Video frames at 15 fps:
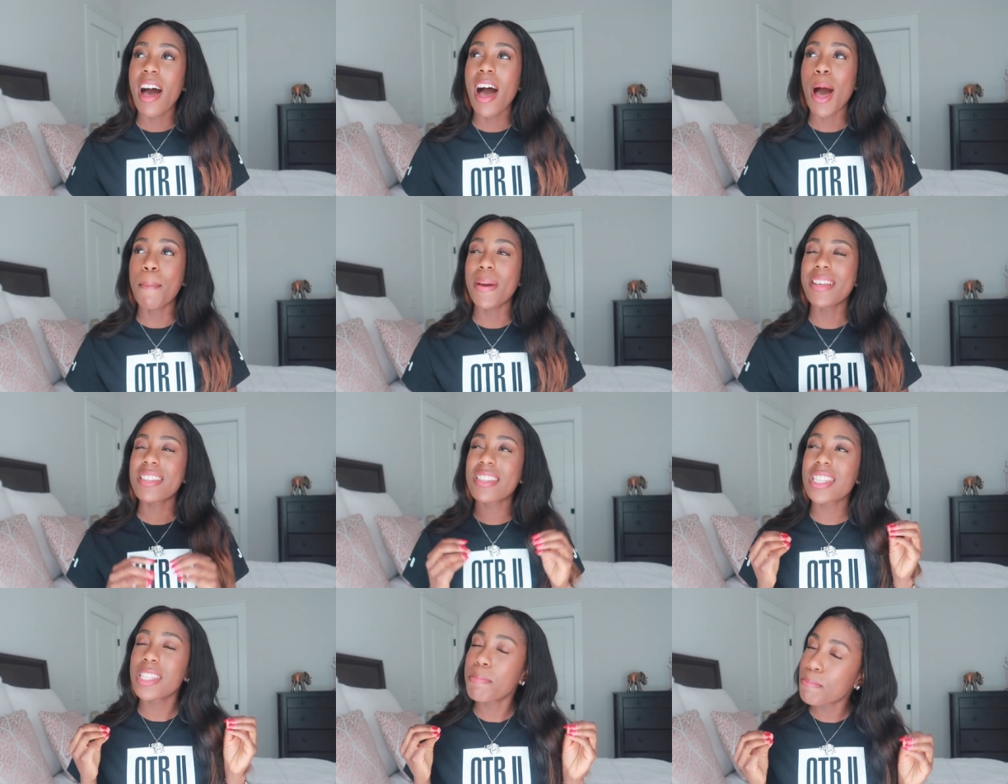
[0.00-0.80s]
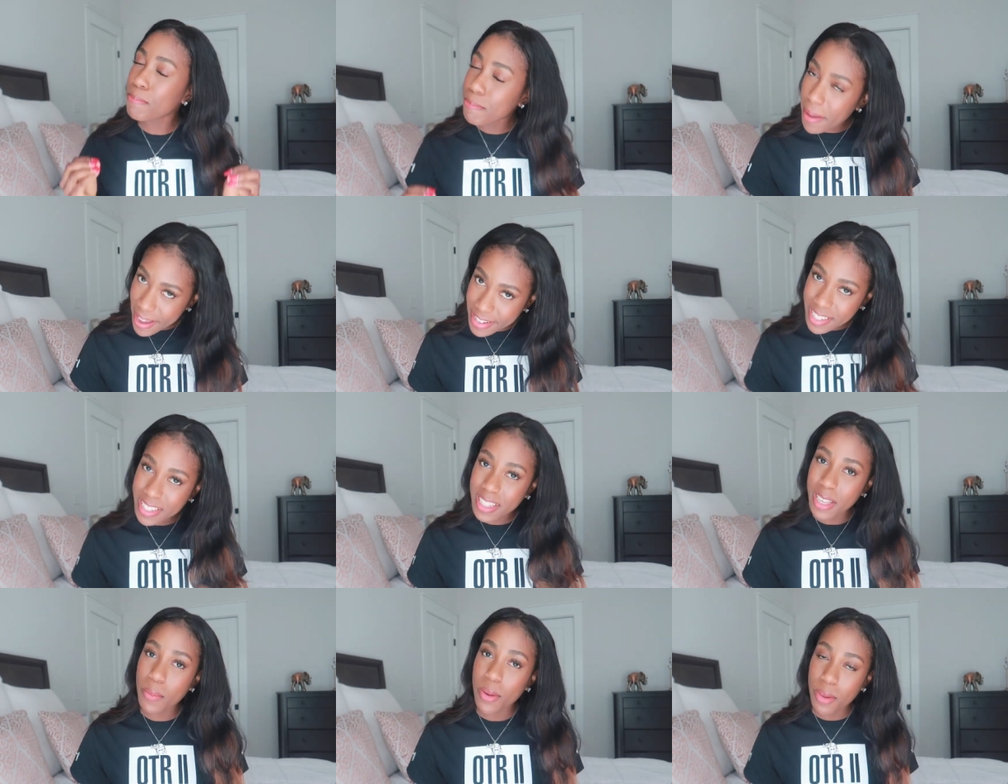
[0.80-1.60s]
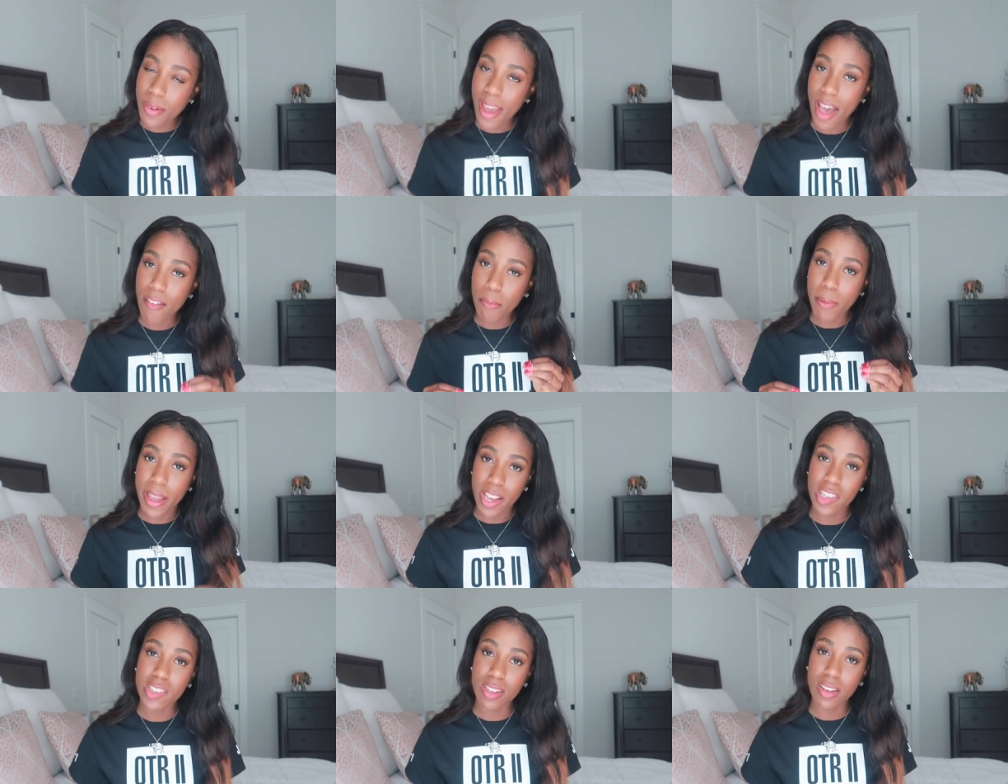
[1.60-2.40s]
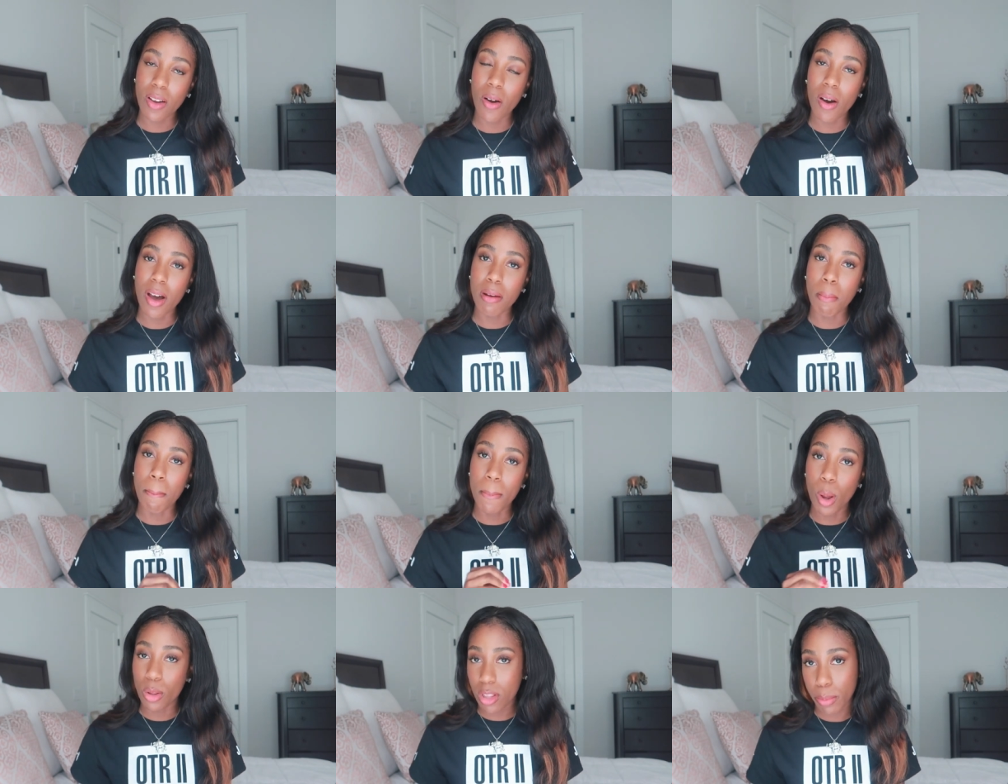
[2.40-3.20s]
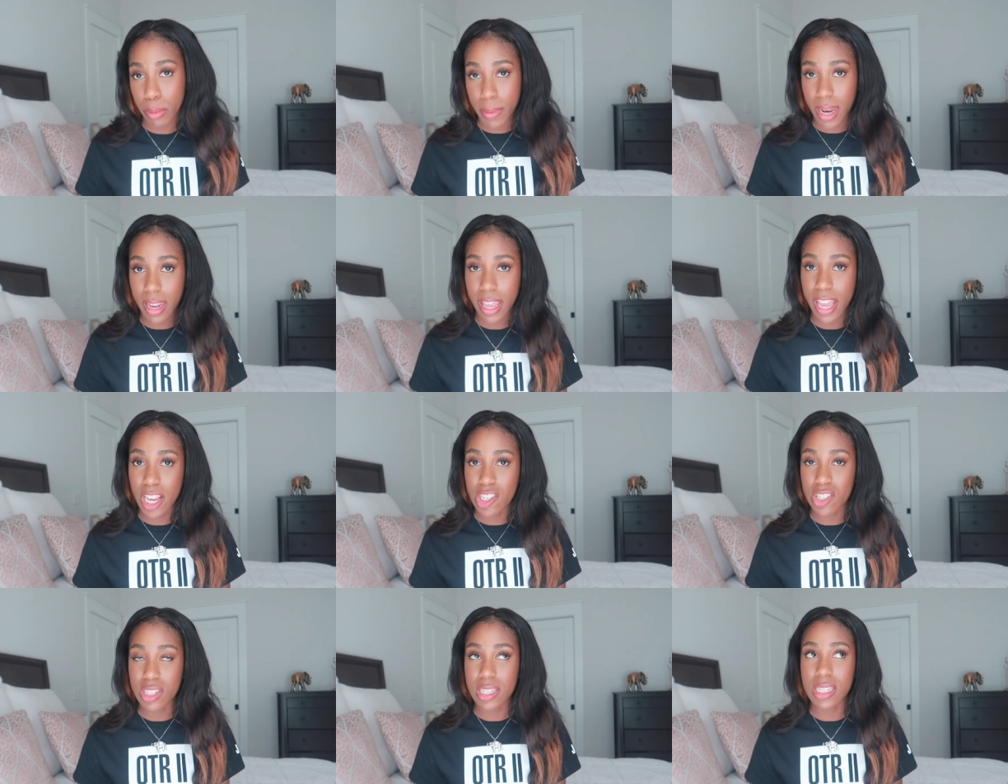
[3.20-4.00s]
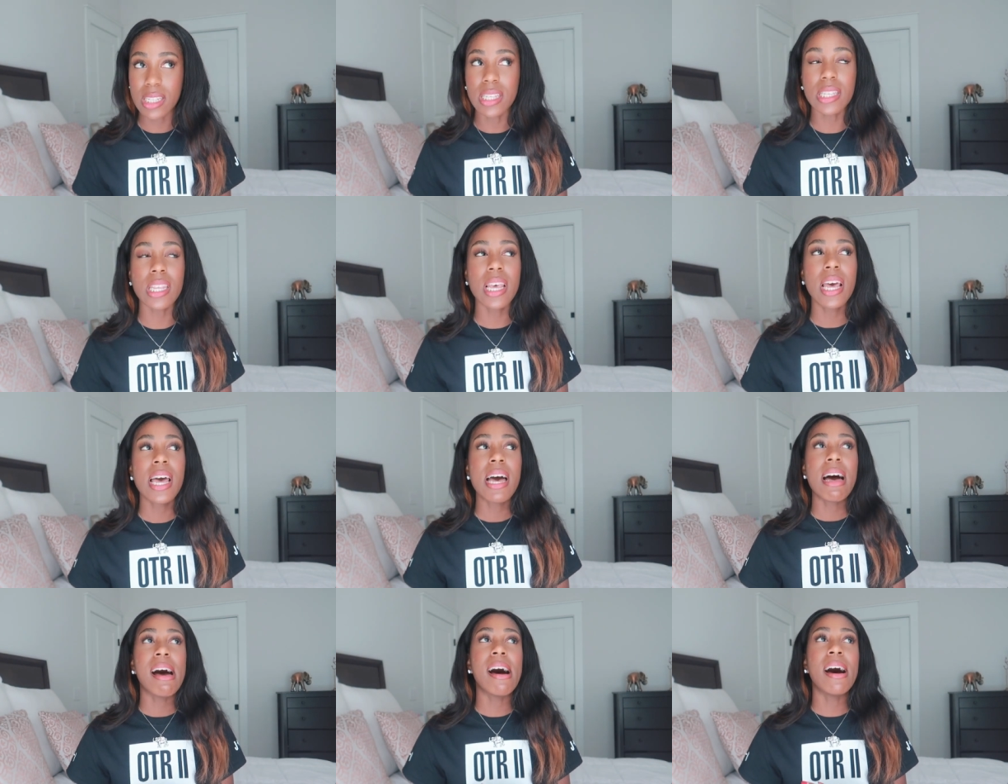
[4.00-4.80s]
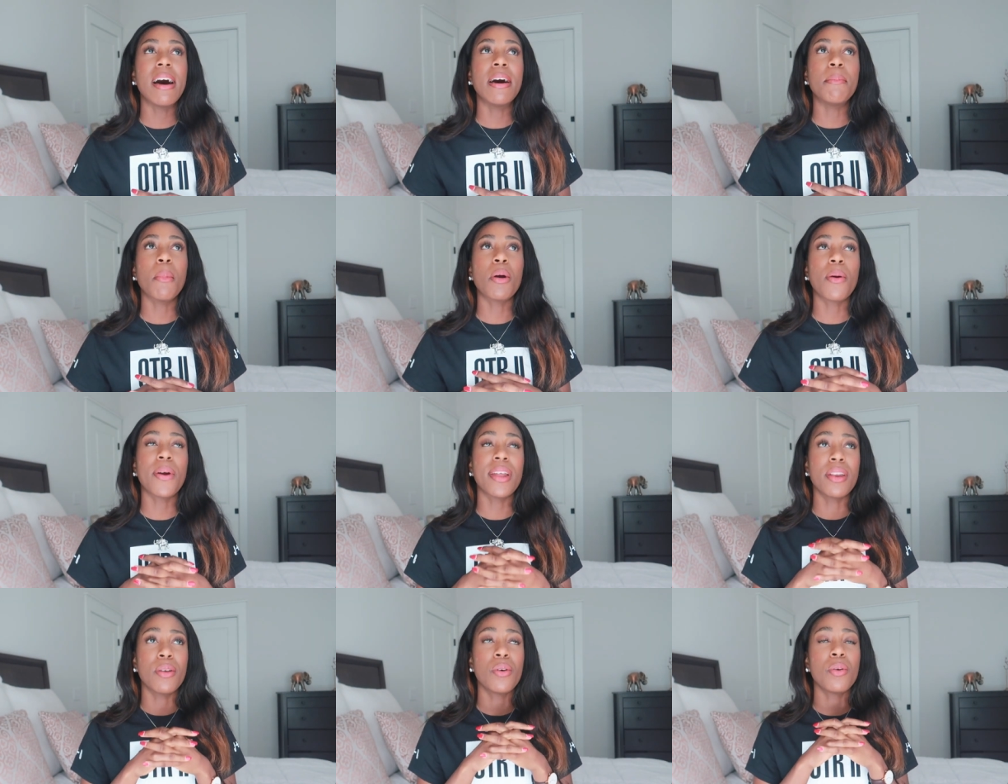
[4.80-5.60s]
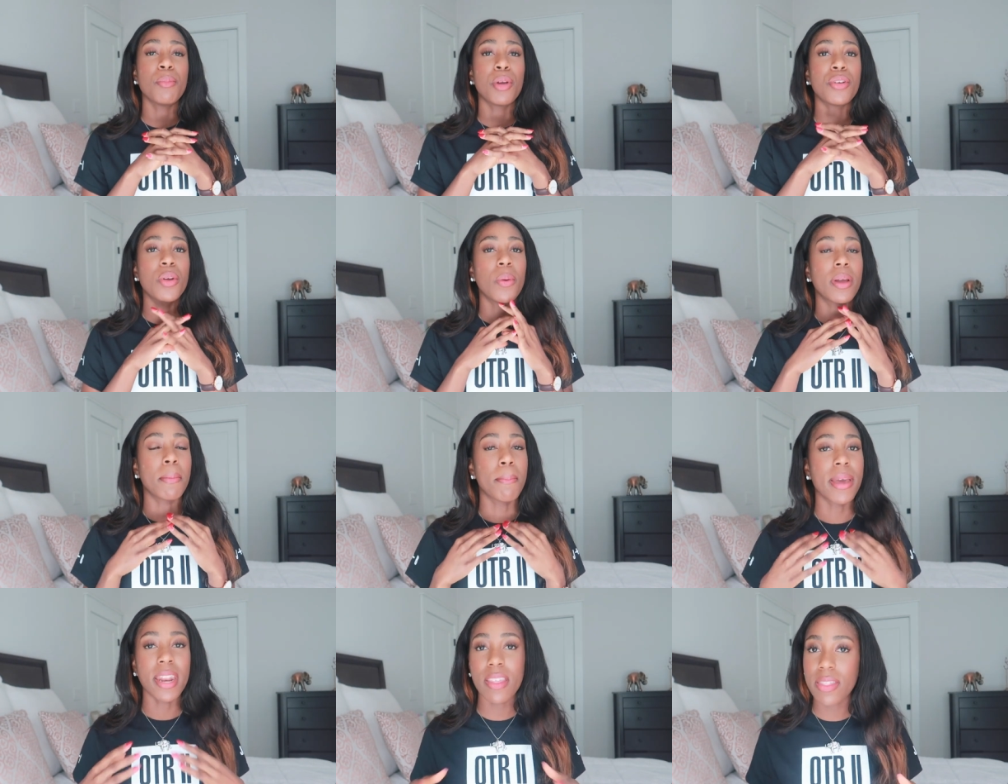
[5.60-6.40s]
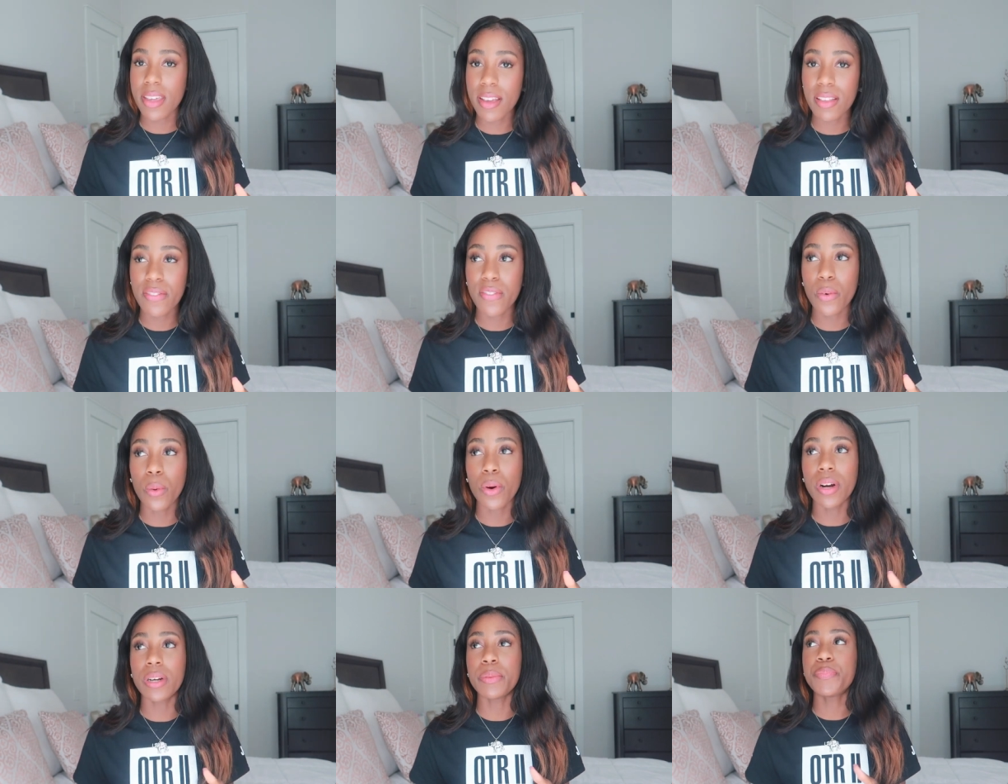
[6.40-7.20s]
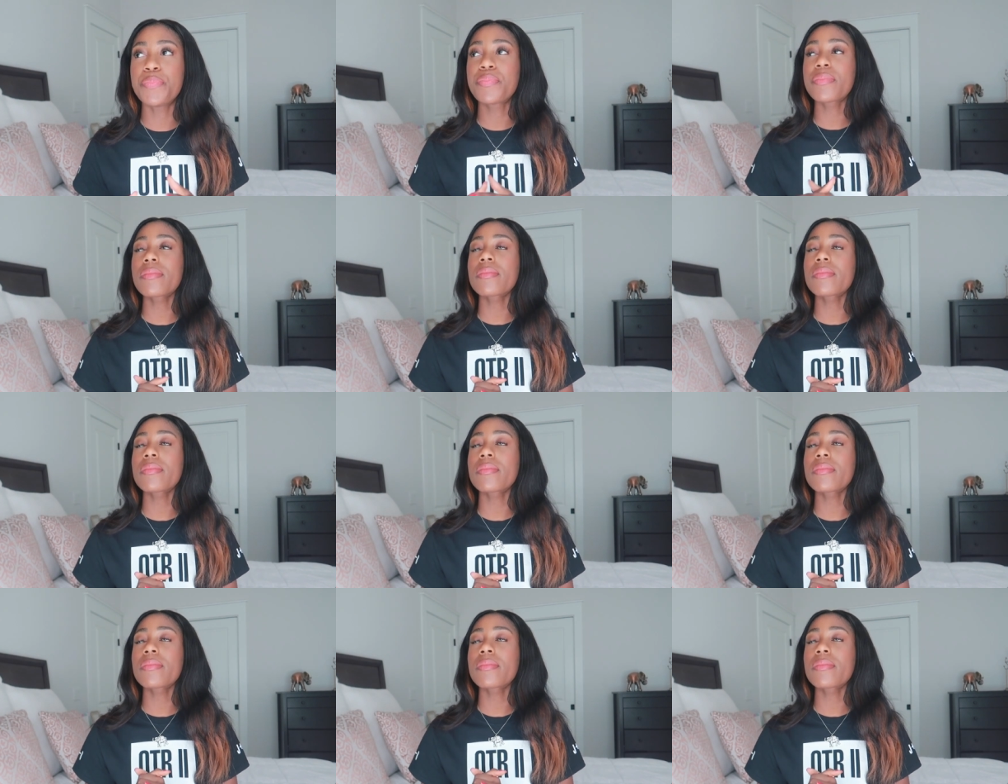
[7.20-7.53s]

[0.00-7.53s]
especially when you have a patient on multiple medications and whom you're doing many things for.